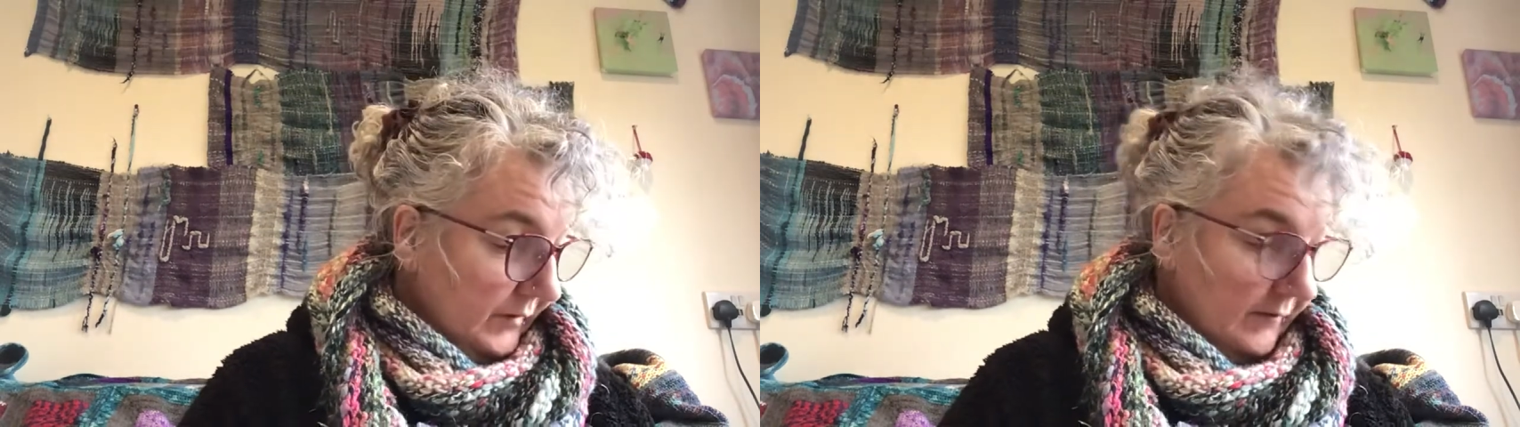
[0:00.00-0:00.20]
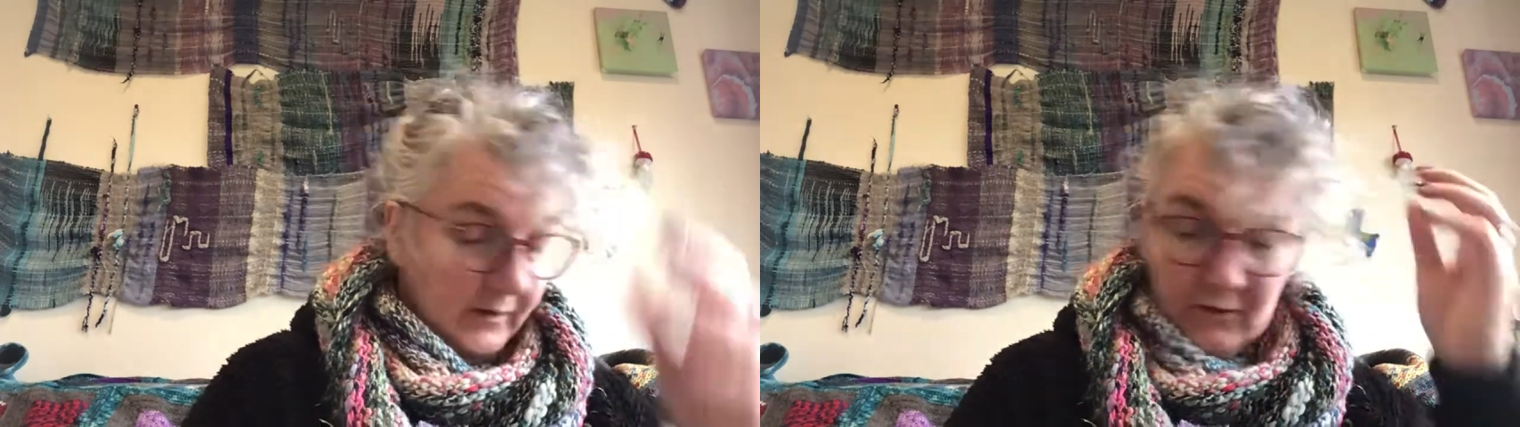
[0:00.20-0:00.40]

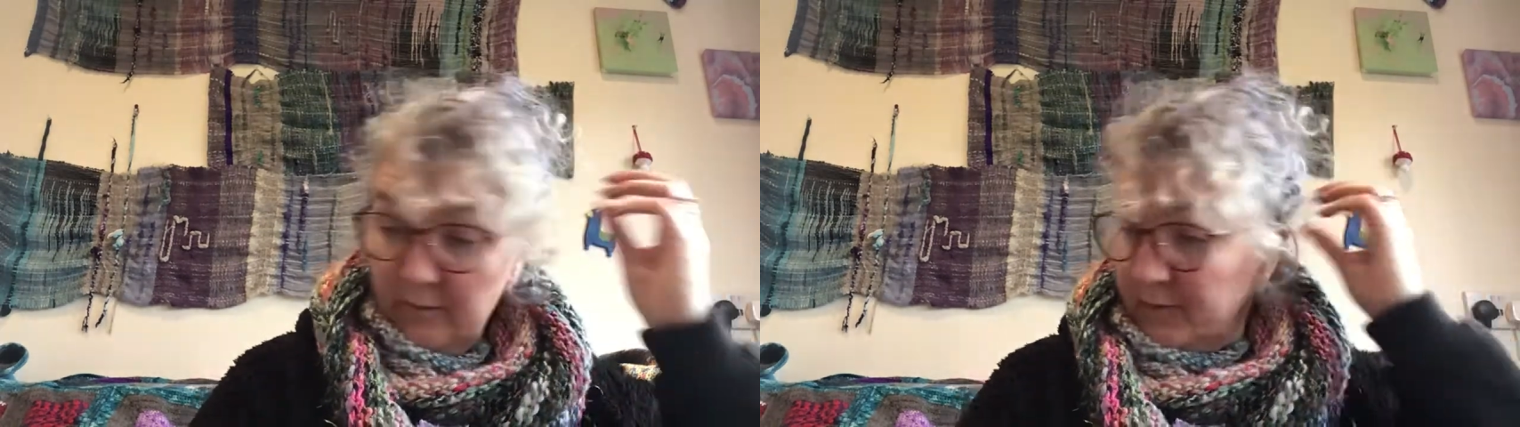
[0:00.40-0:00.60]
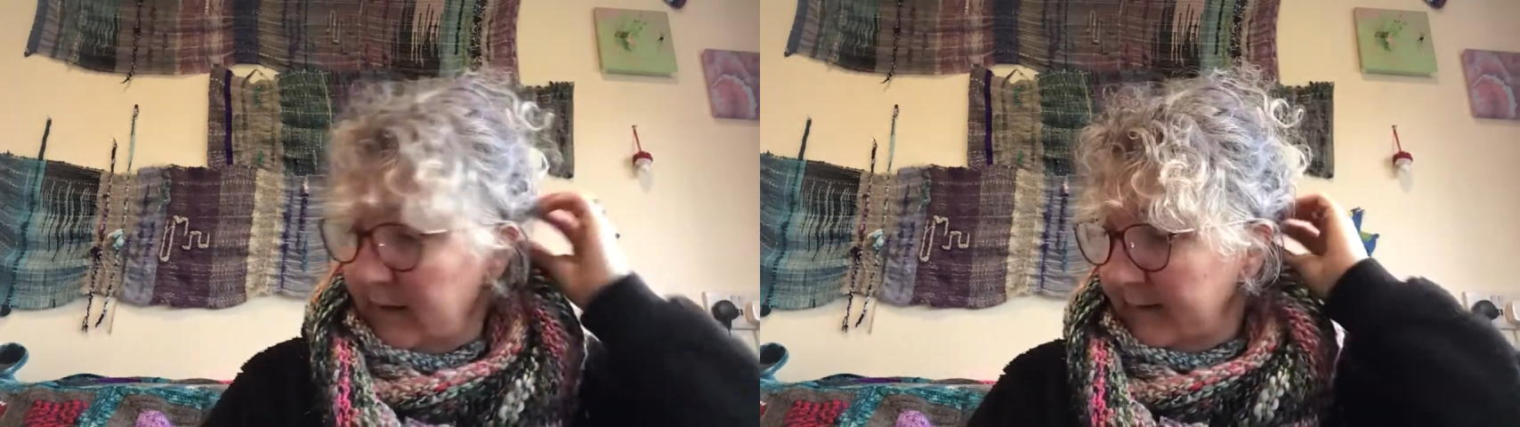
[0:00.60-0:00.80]
finished
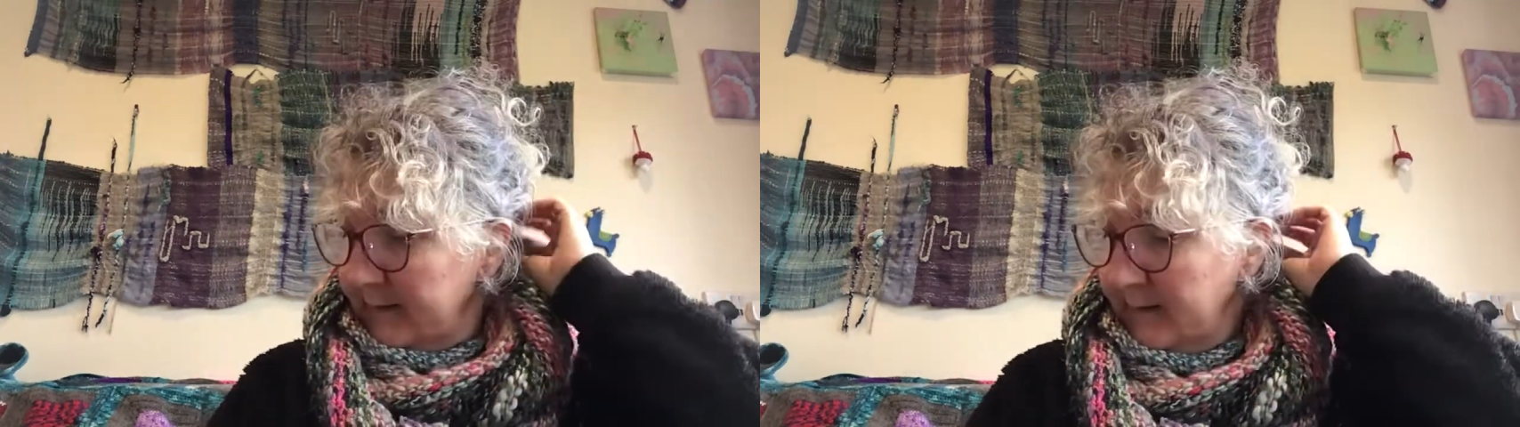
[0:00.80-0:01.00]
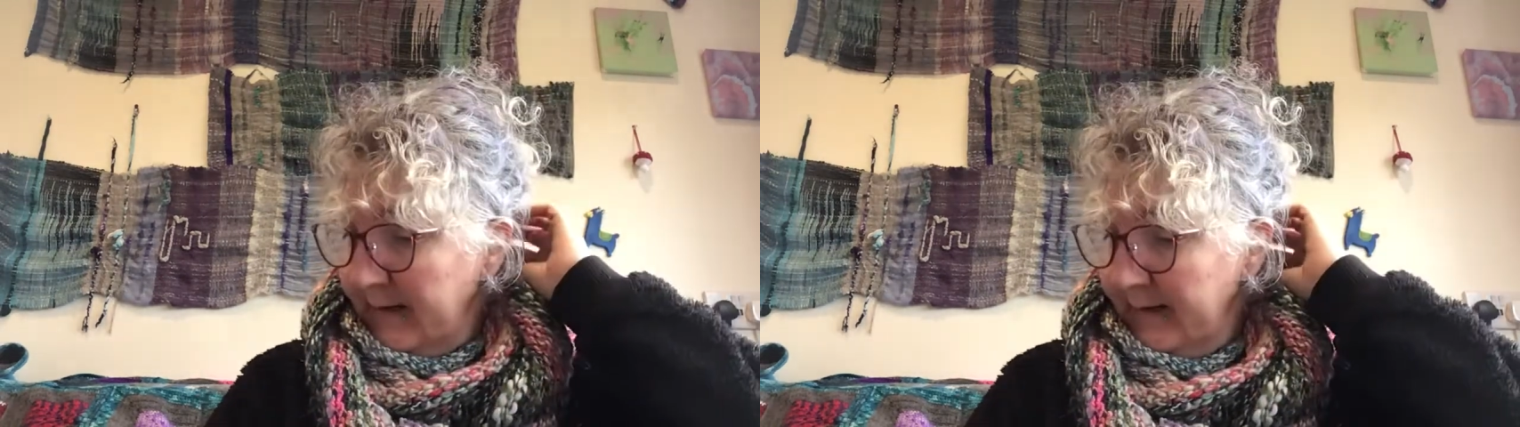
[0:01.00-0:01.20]

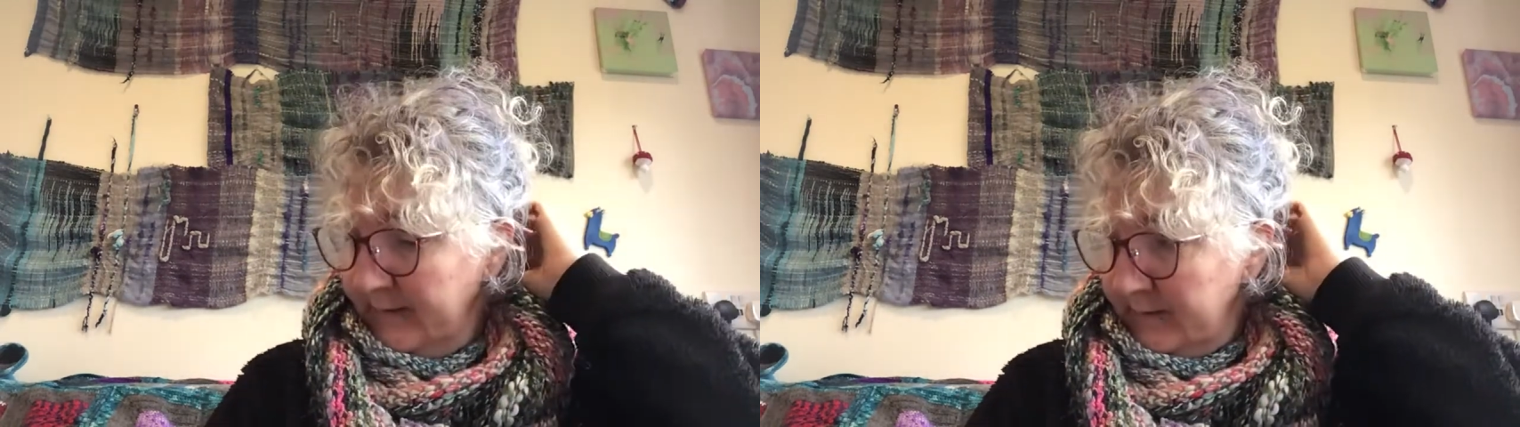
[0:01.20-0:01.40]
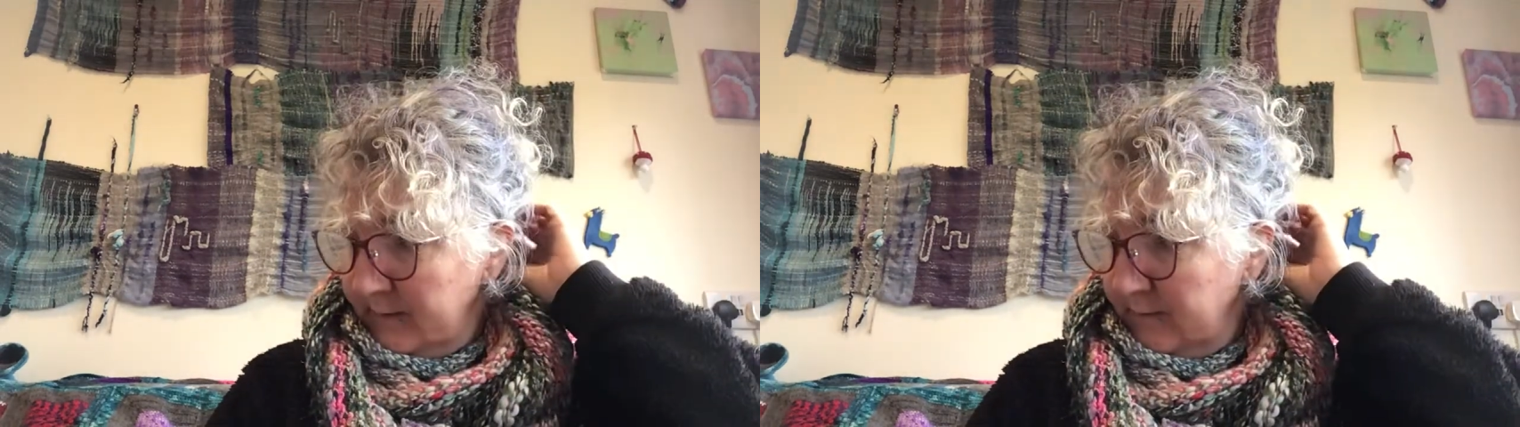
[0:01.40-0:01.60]
objects and
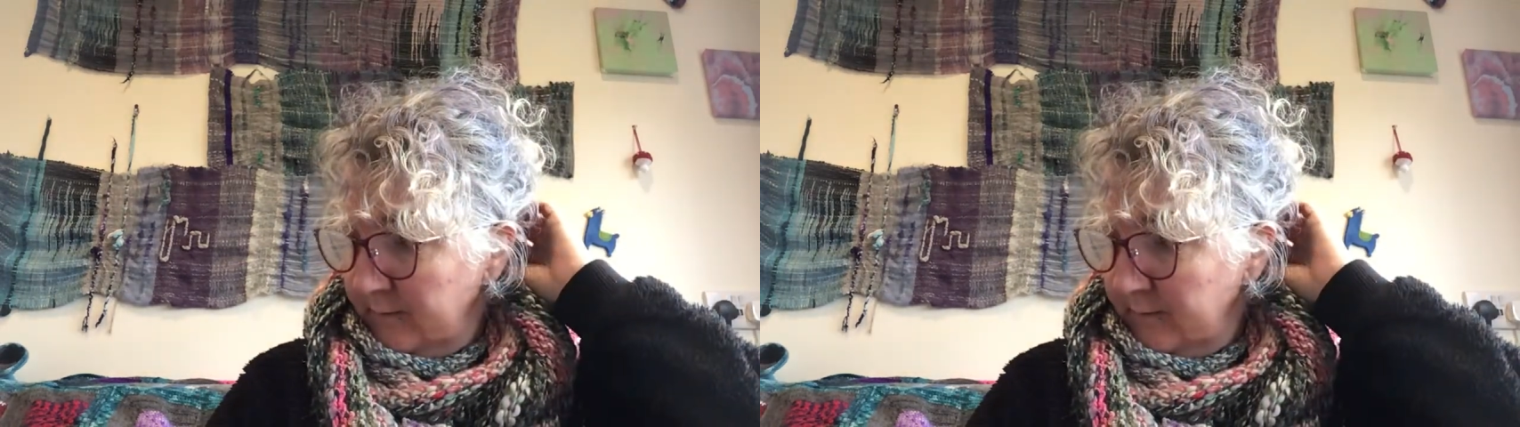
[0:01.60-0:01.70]
some